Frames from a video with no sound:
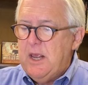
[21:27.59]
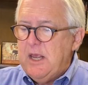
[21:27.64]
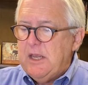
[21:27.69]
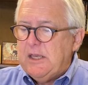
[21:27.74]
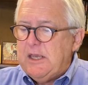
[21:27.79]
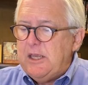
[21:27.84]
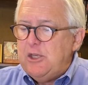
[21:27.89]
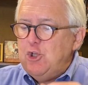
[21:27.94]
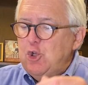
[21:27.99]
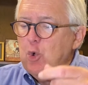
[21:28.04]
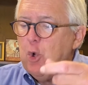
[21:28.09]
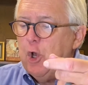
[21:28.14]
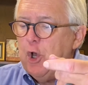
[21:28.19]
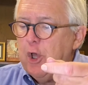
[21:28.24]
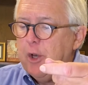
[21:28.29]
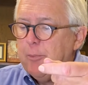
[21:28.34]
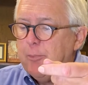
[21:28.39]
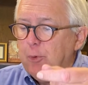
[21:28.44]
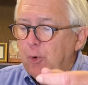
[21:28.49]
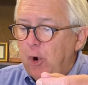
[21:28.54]
Can you
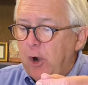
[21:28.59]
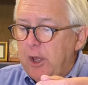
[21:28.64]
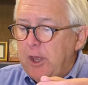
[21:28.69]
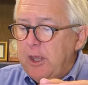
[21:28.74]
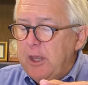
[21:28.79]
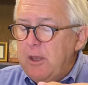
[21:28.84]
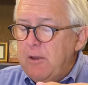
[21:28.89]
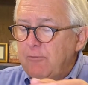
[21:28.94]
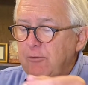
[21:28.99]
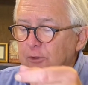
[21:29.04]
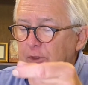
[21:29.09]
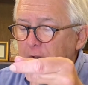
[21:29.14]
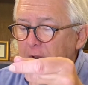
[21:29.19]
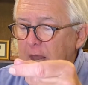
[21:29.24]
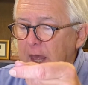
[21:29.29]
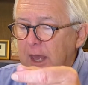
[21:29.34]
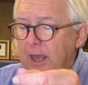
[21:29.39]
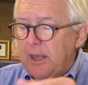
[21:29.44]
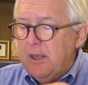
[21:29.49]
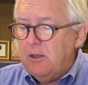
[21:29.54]
hunt prey for the
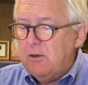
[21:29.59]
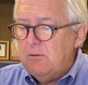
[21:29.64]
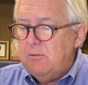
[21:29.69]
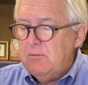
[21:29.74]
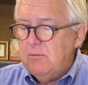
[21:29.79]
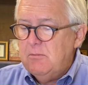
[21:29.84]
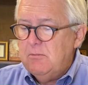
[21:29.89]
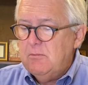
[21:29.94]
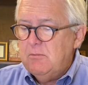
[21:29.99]
lion,